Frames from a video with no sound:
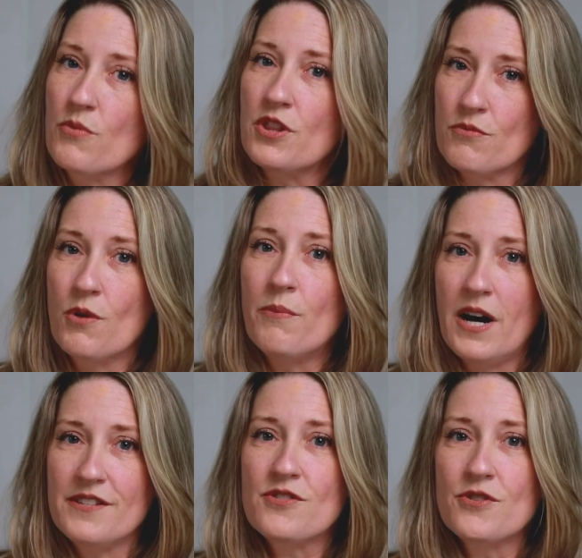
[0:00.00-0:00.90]
with the
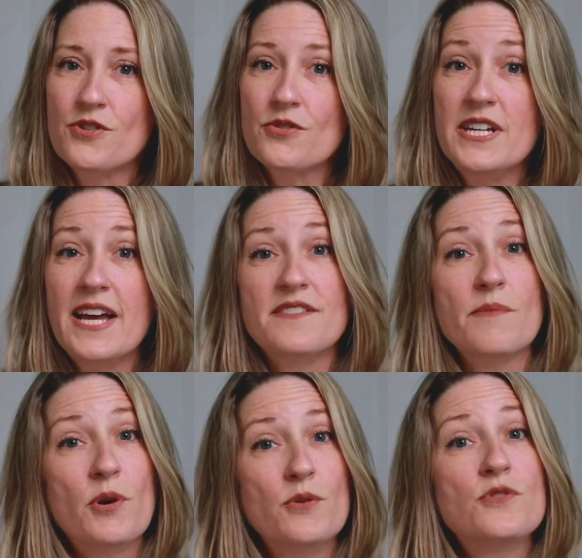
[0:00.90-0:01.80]
robot surgery as
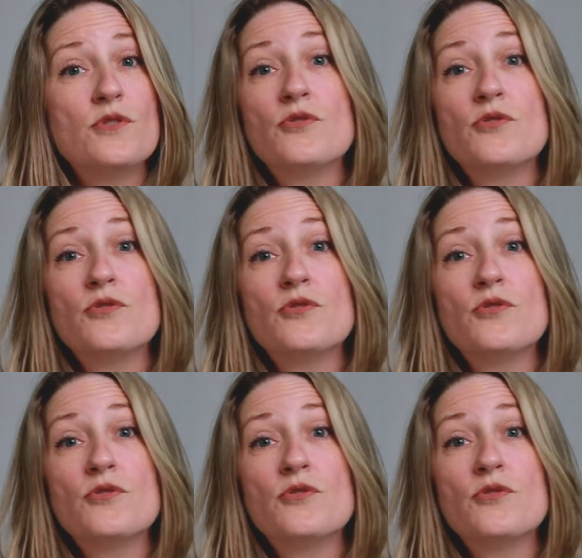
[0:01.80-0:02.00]
opposed to